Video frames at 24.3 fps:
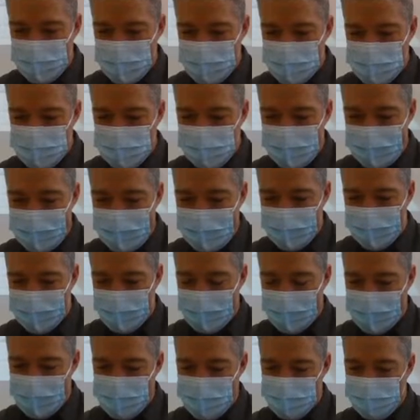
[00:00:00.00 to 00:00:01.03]
up at your
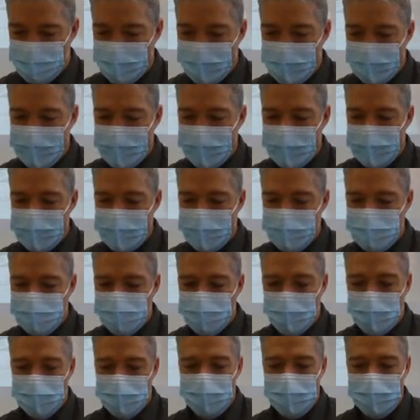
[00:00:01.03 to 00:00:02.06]
diagram.
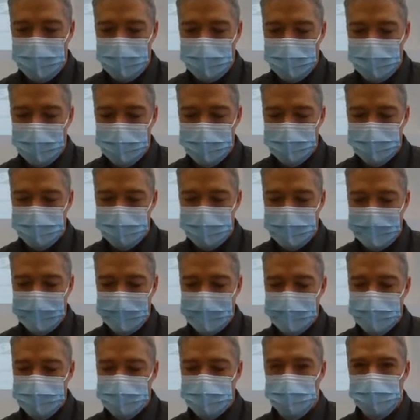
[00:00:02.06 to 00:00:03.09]
There's where B is.
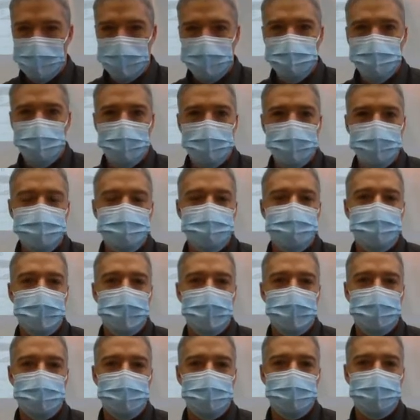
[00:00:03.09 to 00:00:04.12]
So which one's
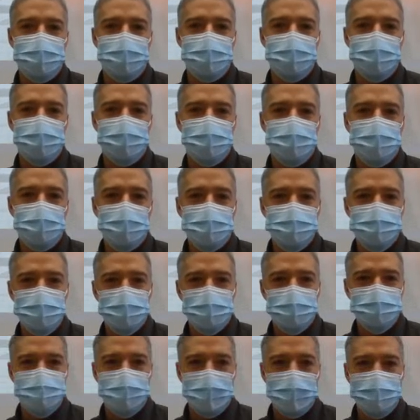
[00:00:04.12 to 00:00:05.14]
barely
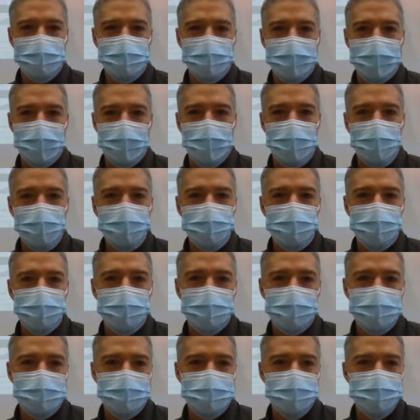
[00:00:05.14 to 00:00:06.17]
older
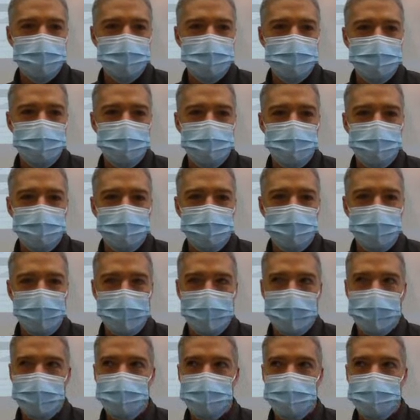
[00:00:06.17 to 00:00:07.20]
than
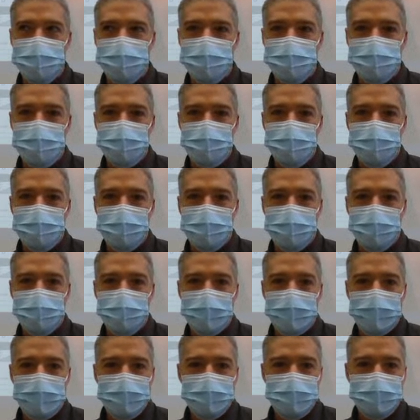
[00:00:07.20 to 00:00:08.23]
B?
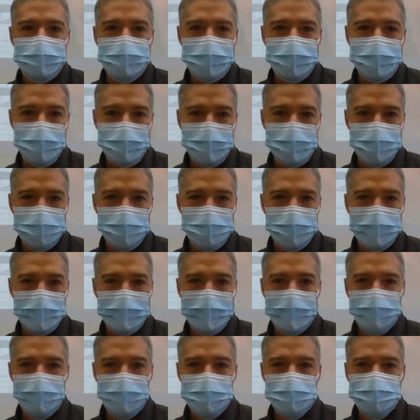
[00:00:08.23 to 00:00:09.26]
D.
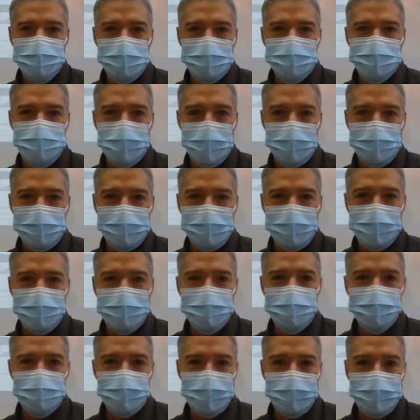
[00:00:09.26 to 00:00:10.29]
Which one's barely
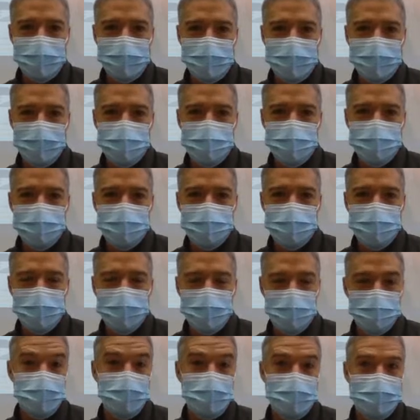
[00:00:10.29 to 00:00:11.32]
younger than E?
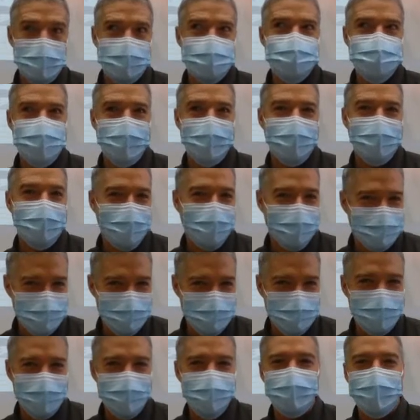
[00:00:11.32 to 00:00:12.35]
Or B?
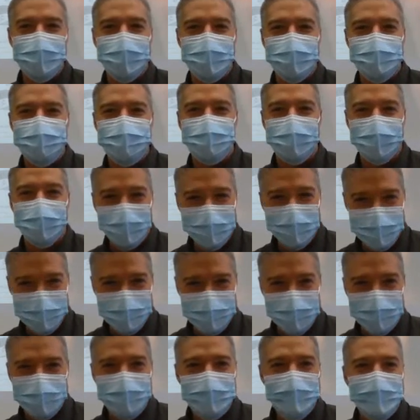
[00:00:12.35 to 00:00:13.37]
I gave the answer away.
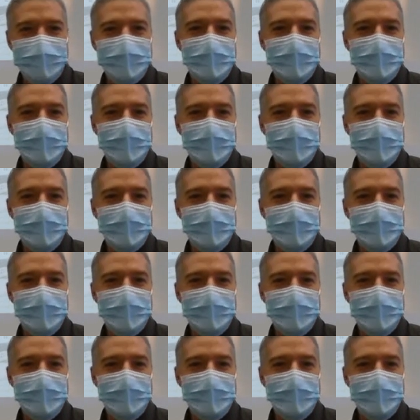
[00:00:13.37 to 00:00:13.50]
E.